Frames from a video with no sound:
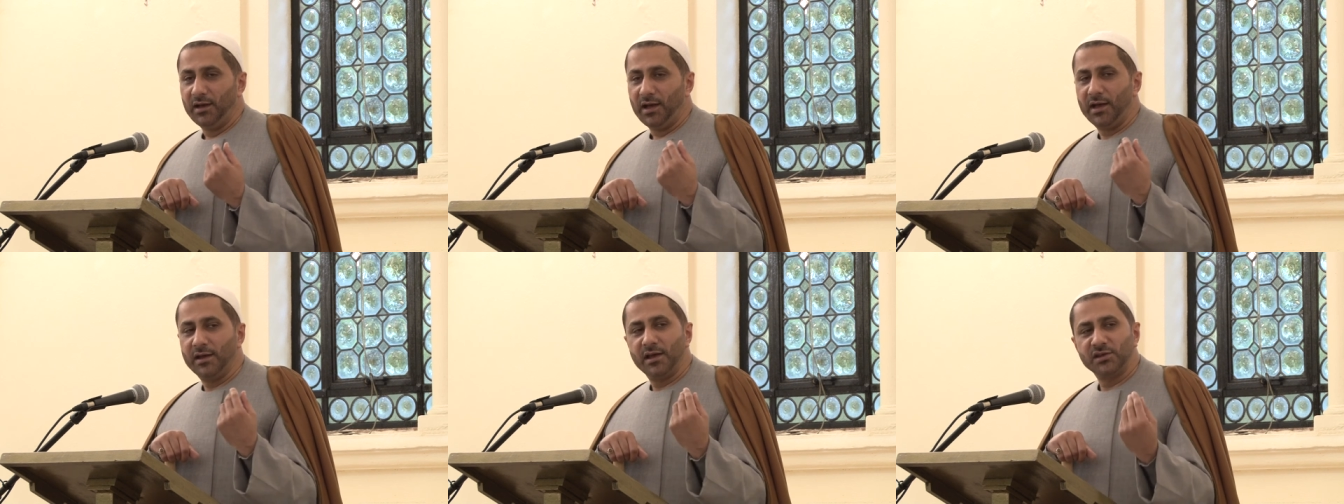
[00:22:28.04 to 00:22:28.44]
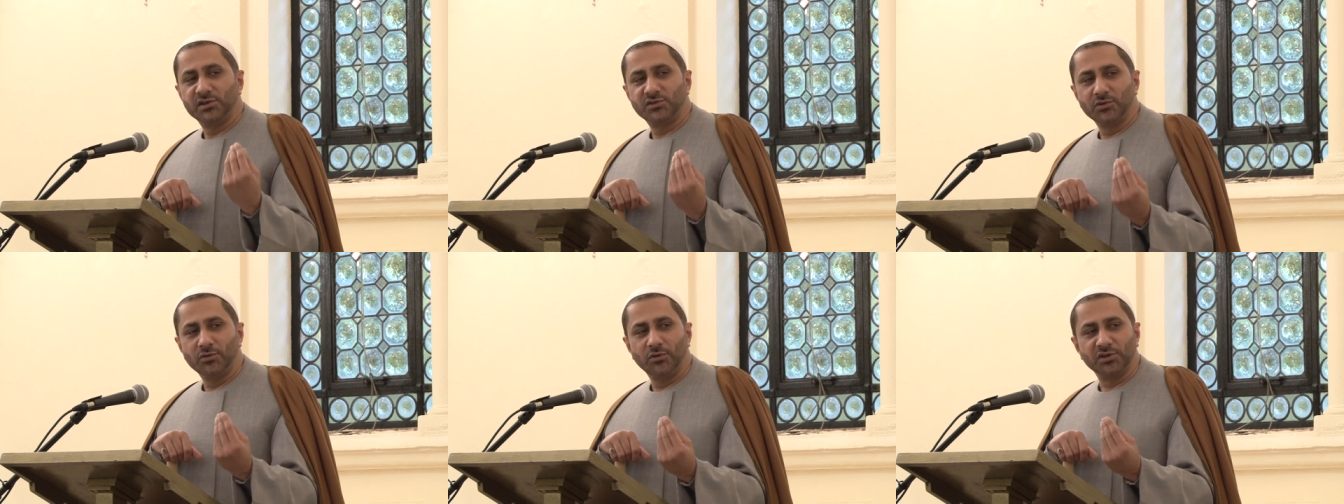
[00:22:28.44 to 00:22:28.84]
and I
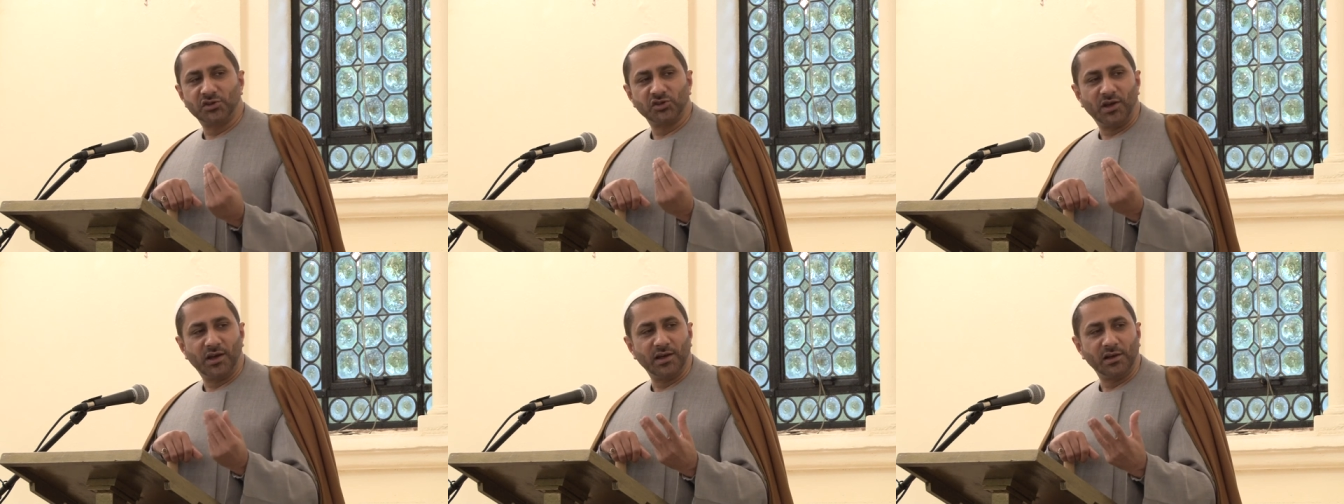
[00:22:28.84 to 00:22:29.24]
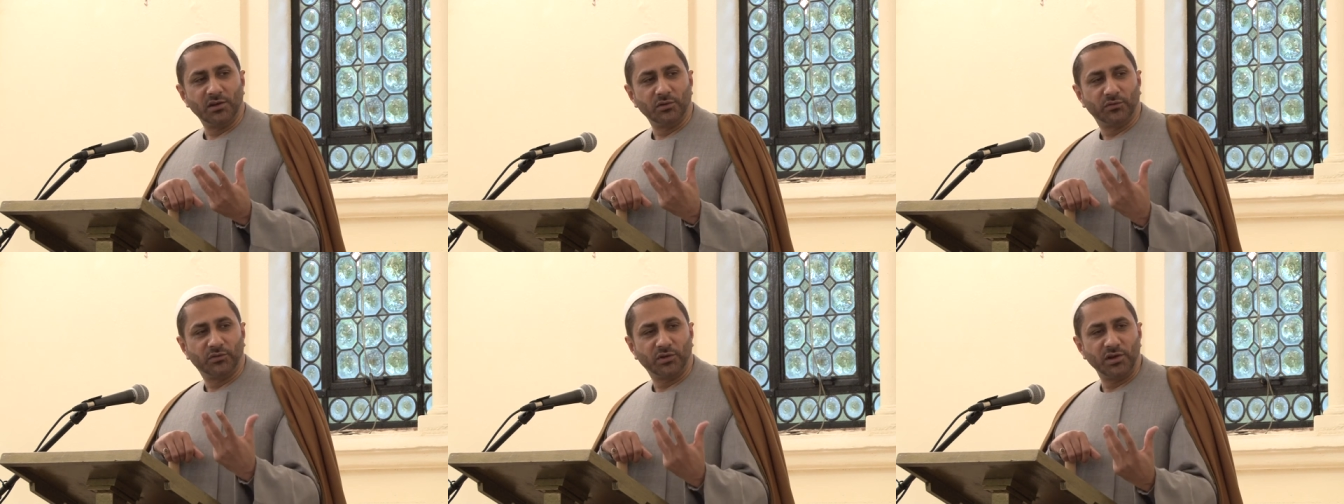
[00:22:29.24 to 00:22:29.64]
saw a
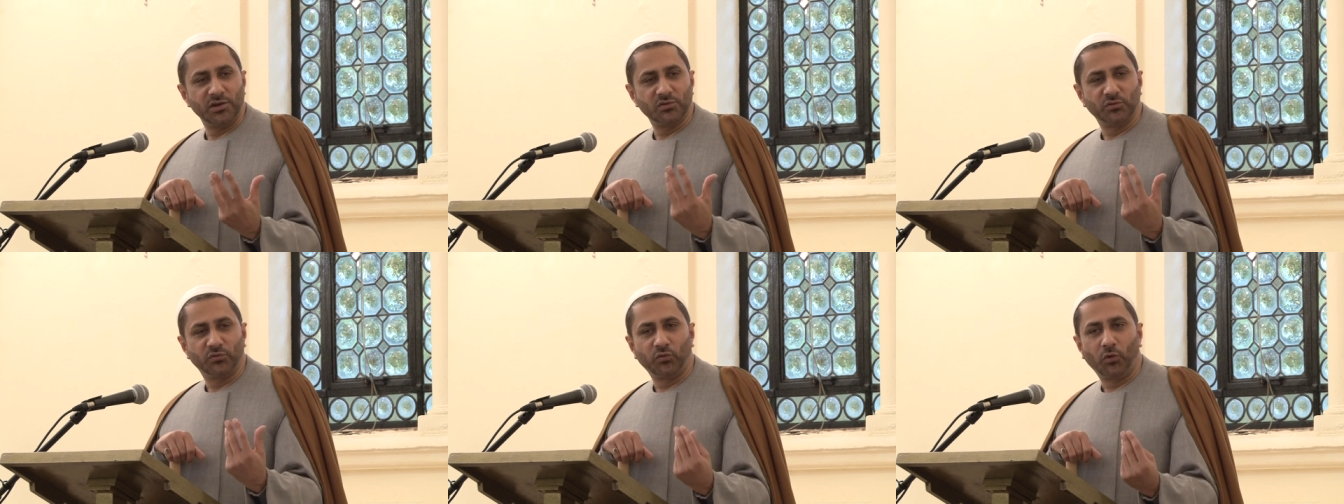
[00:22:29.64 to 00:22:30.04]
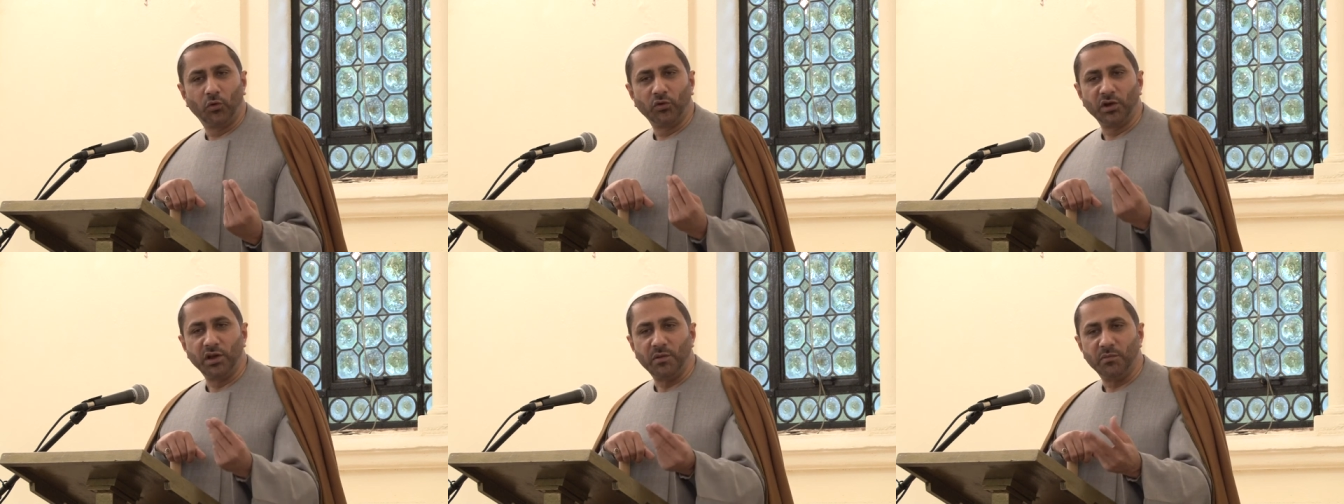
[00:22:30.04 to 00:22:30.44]
child of three to
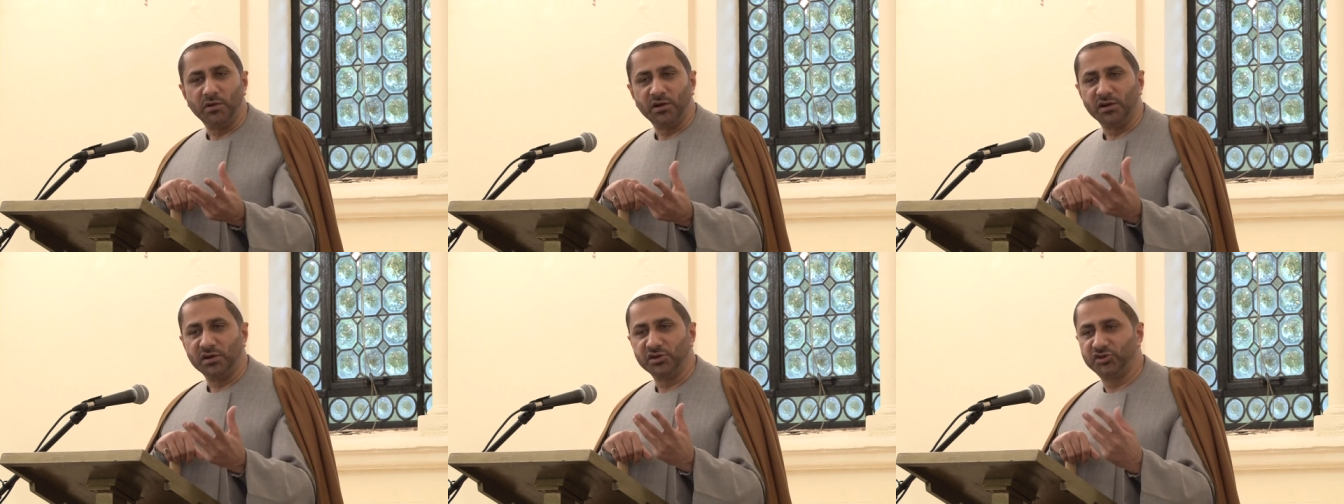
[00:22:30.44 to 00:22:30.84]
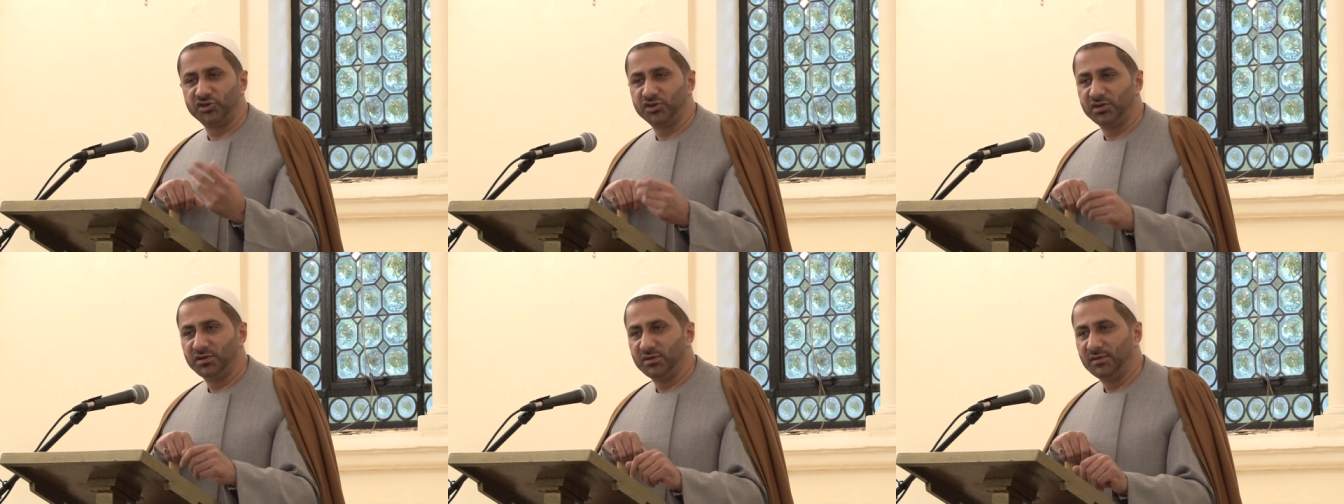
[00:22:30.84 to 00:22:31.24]
four
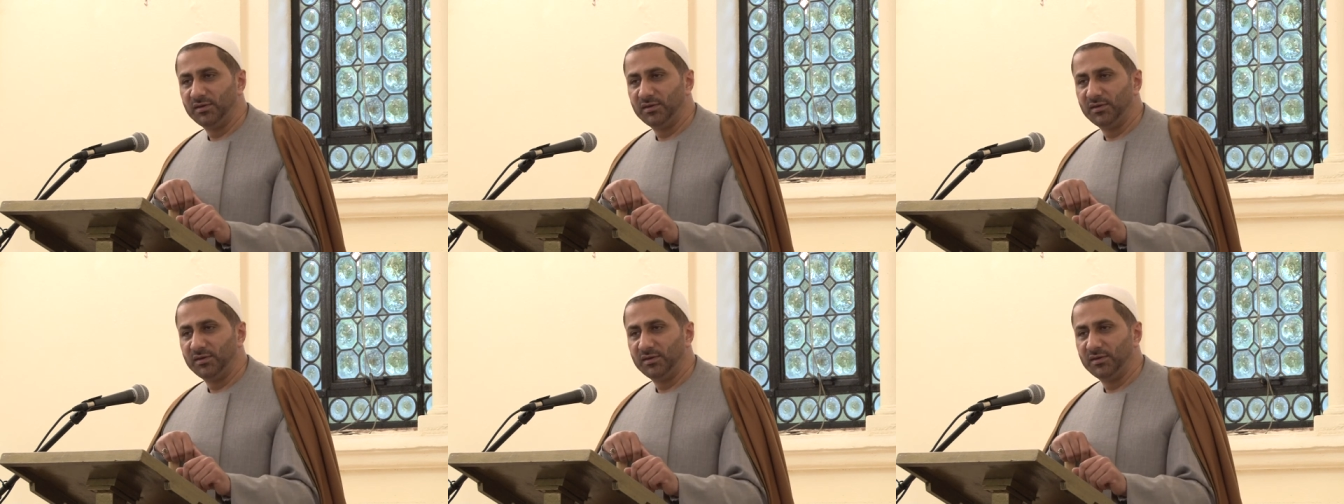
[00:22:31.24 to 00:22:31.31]
emerge.